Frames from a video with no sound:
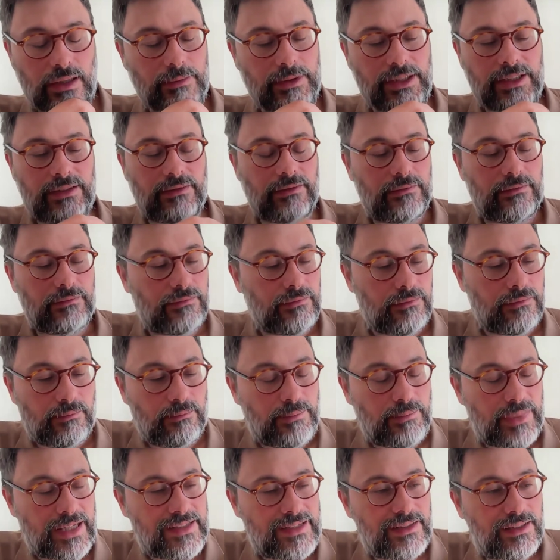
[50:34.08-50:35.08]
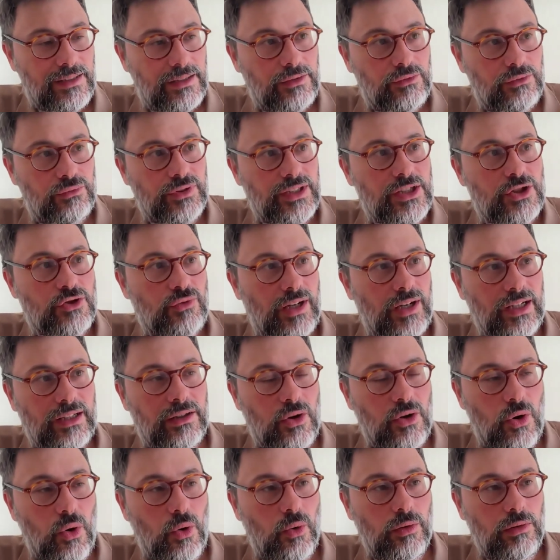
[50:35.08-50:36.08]
I mean, basically to
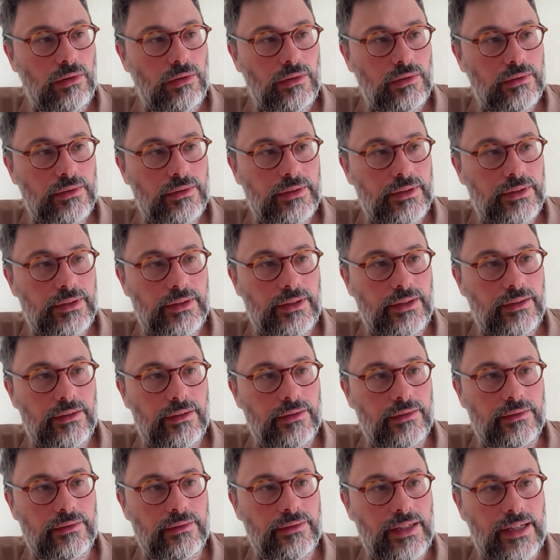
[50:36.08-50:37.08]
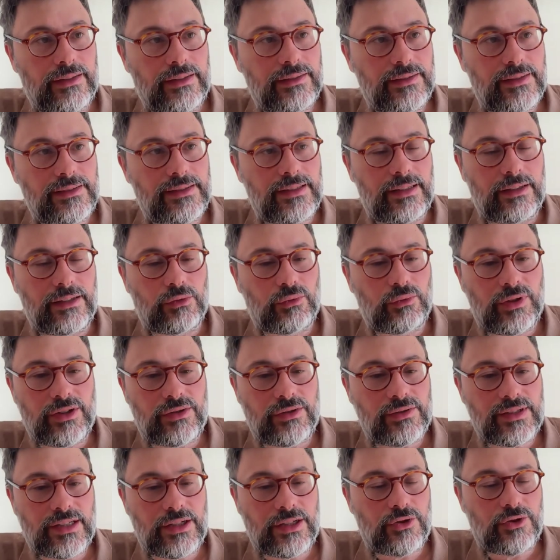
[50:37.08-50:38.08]
extract coal in the 19th and
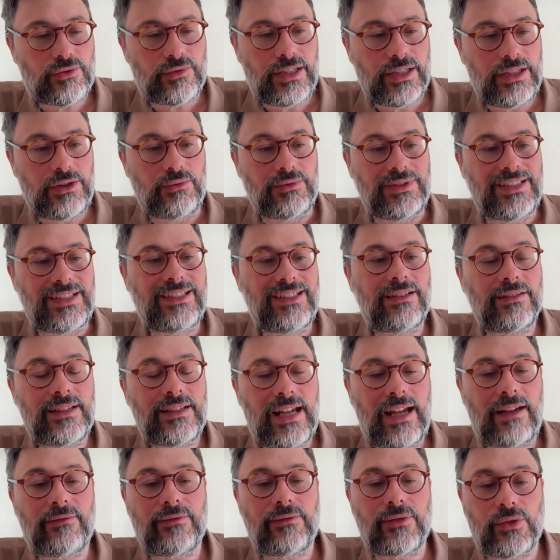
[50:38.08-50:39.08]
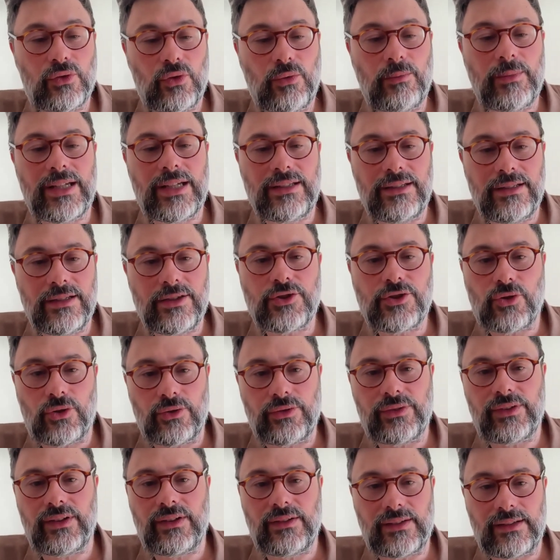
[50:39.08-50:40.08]
20th century, you didn't have so many
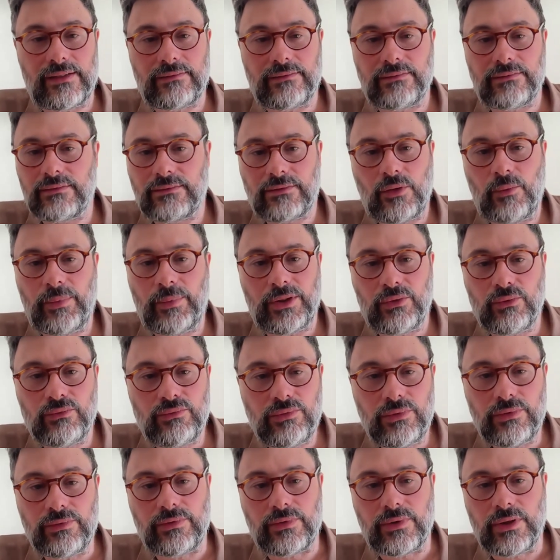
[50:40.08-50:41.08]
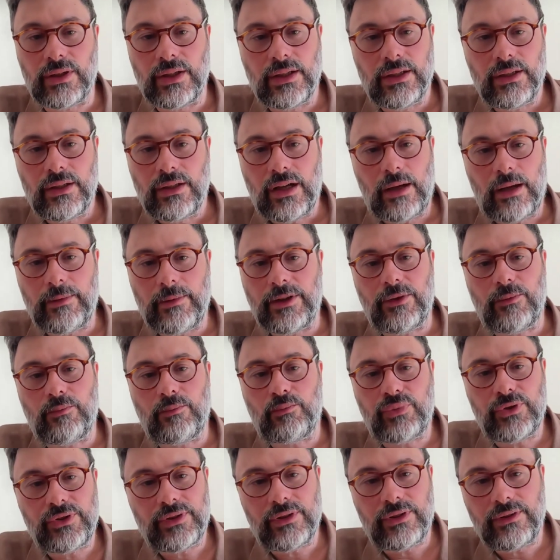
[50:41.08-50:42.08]
choices compared to wood. I mean,
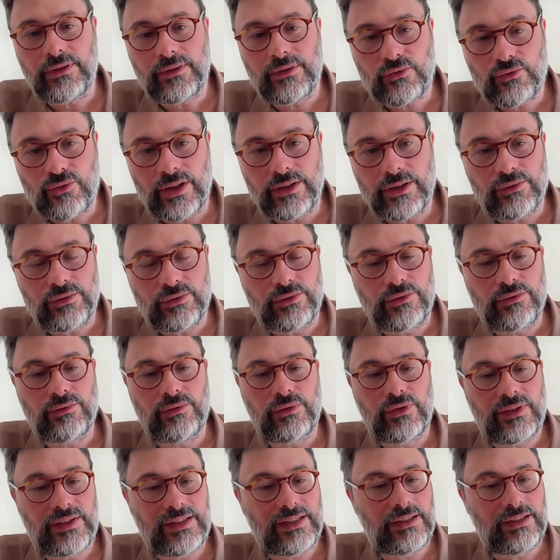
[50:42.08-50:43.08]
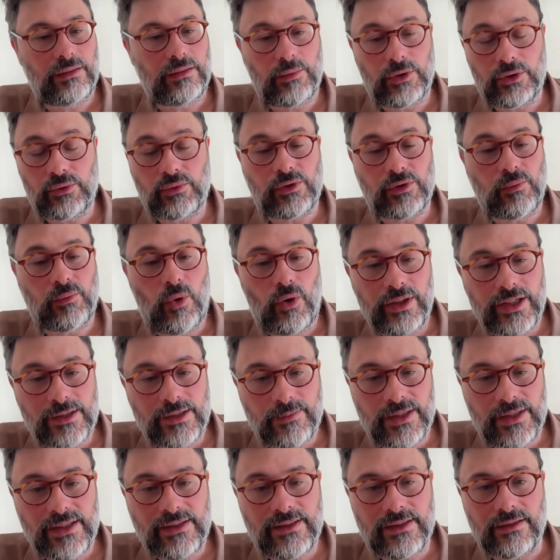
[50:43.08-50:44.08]
Britain tried to use steel, but it was more
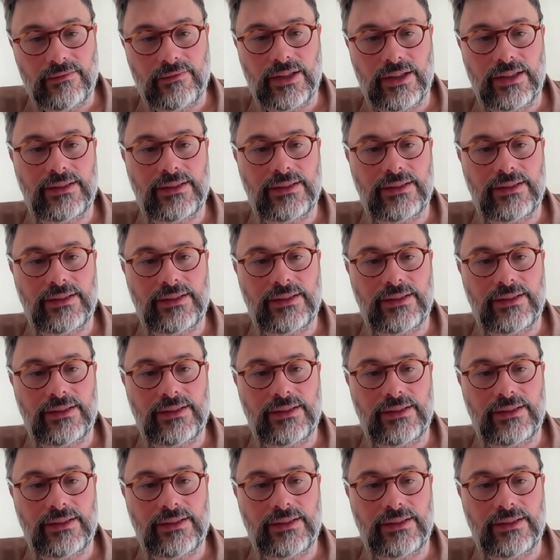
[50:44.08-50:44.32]
expensive.